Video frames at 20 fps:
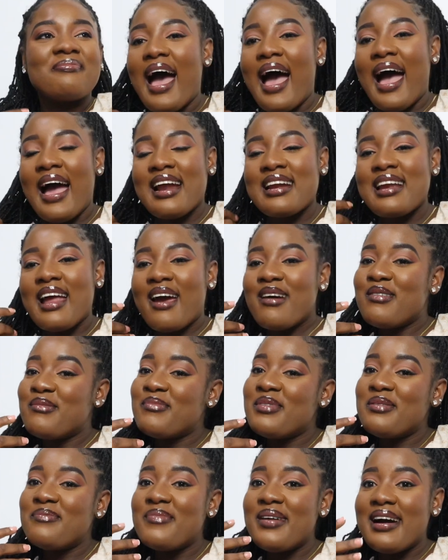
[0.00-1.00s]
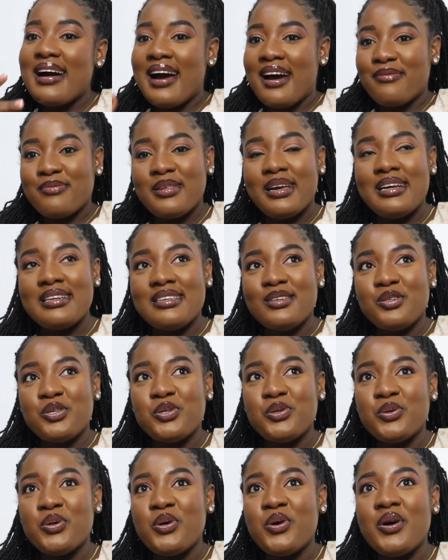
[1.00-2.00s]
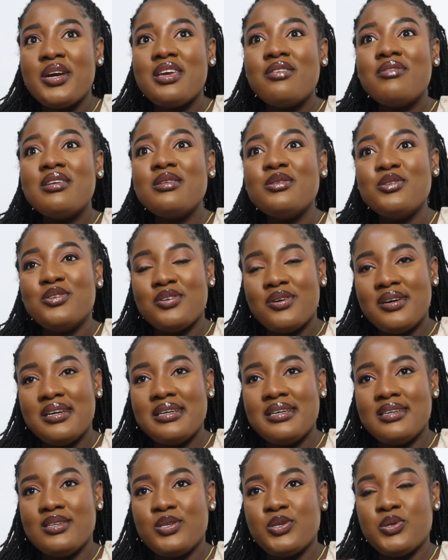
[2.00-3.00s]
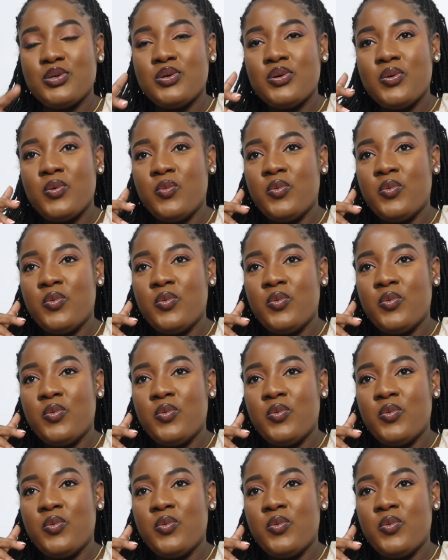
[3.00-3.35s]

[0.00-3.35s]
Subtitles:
And I remember after the show, or even during the show,